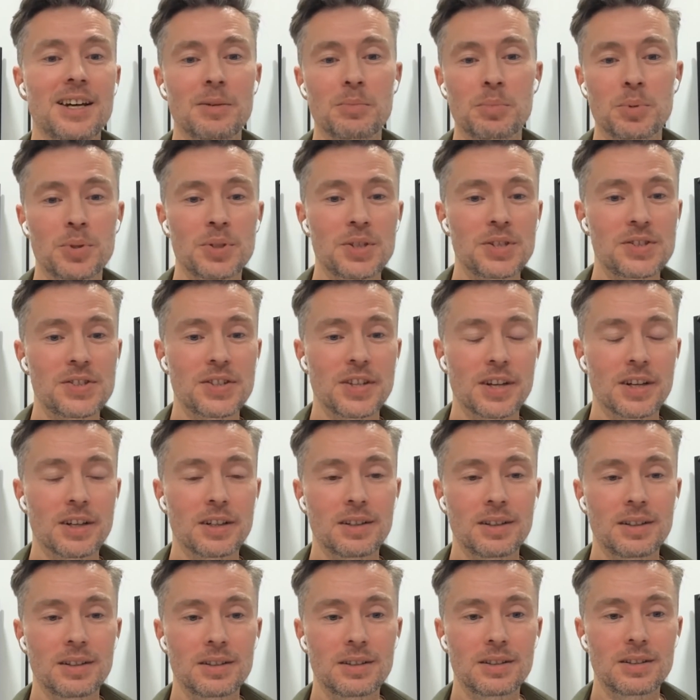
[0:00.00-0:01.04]
barista
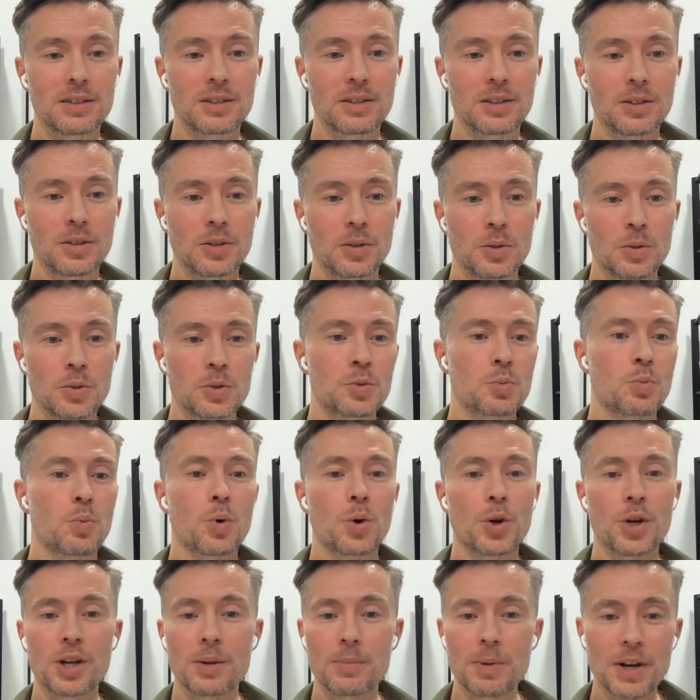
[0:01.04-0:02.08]
who's
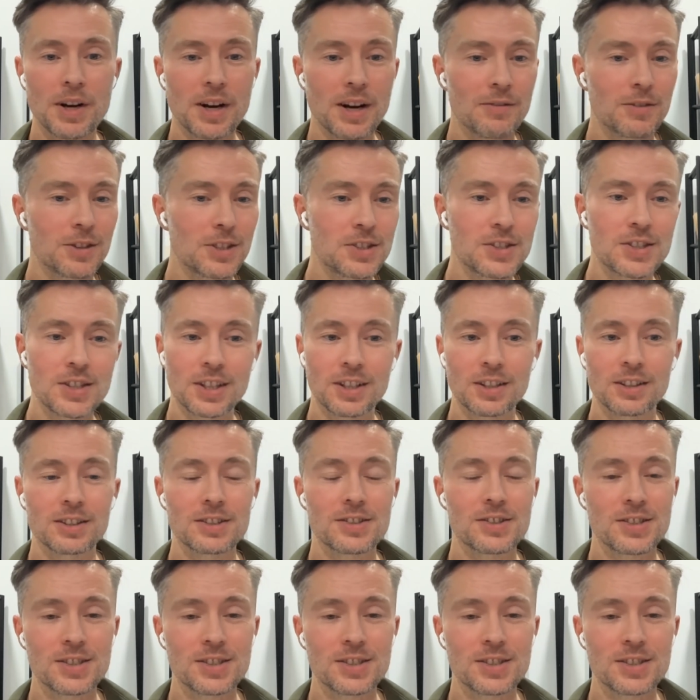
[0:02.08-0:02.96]
worried about every single